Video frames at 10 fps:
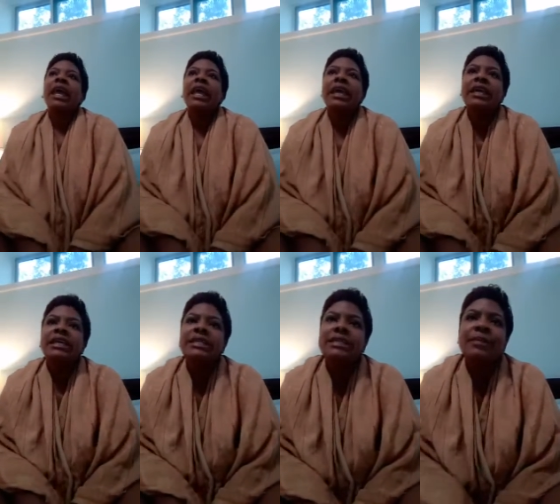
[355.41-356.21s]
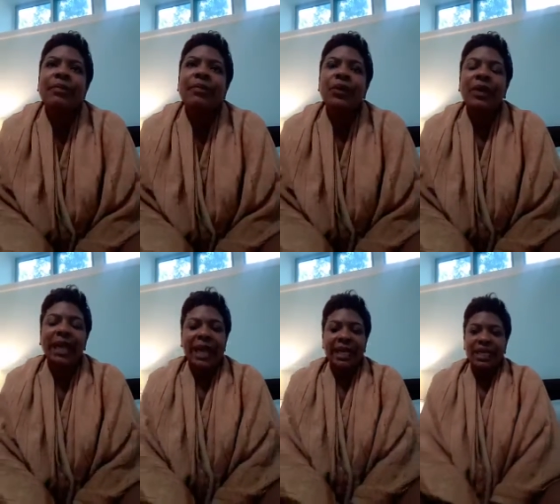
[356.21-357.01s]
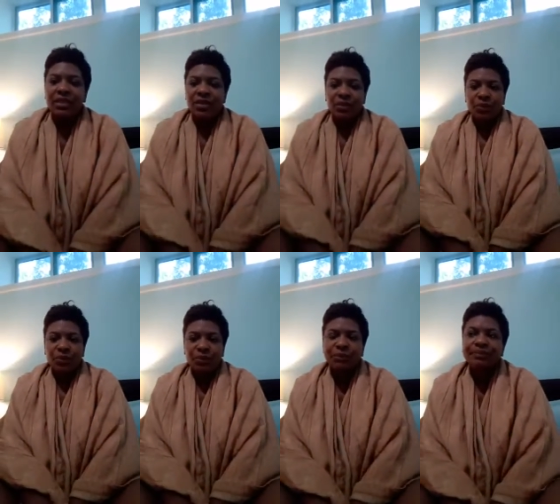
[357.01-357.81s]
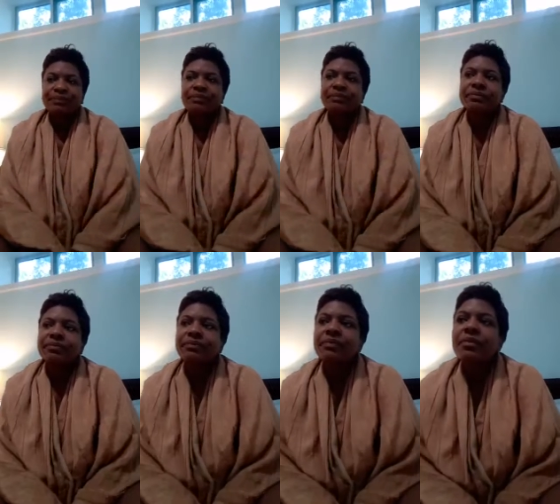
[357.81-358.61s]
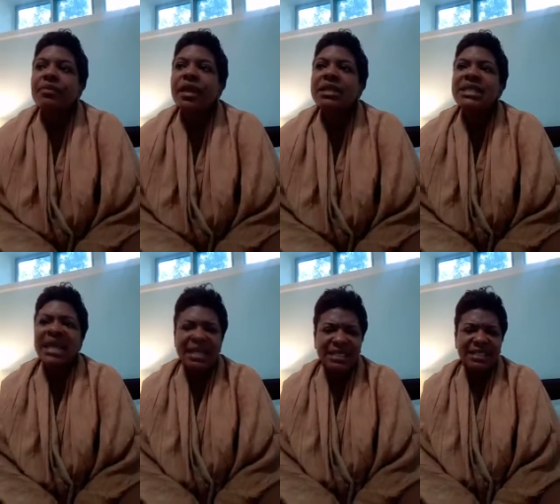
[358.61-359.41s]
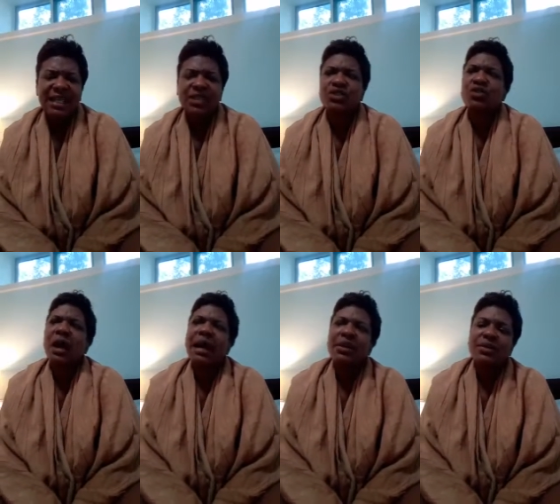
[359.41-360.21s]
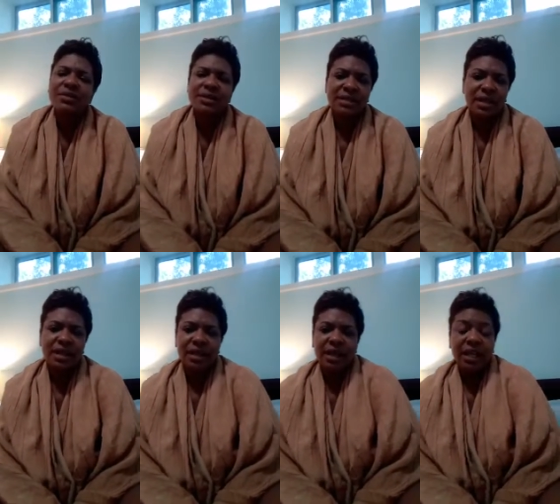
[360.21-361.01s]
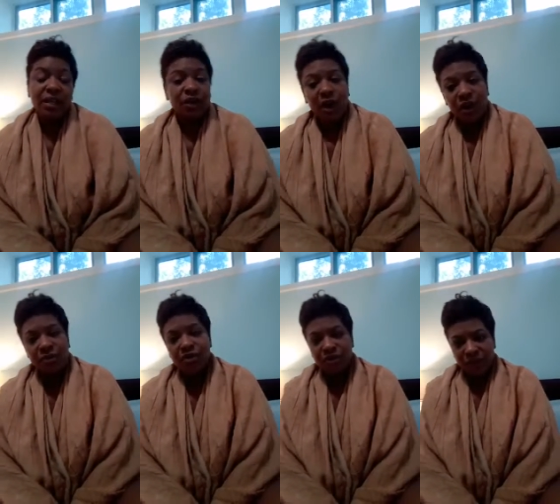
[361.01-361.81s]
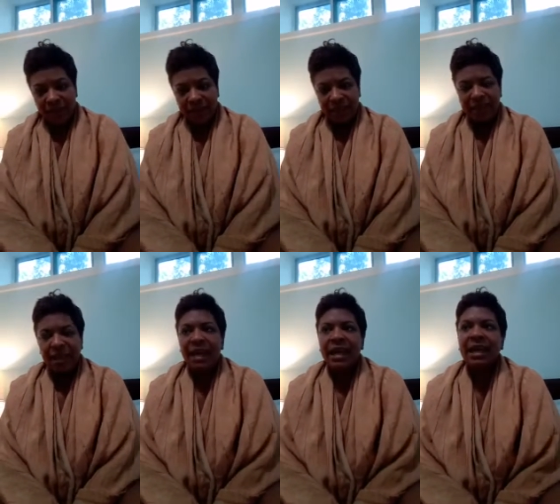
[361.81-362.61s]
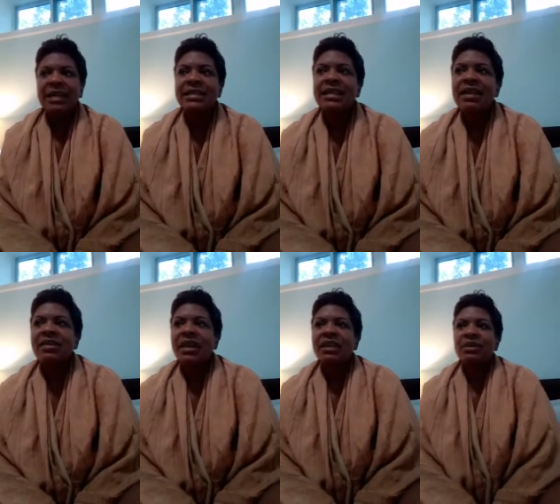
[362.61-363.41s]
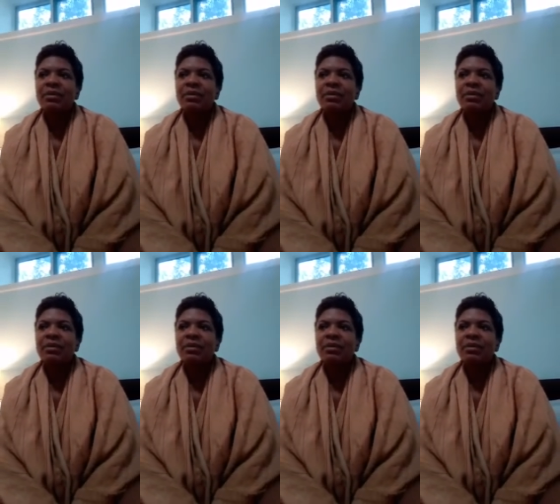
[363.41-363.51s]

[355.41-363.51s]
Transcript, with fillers: is you can't get through tests and trials in your own strength. And I think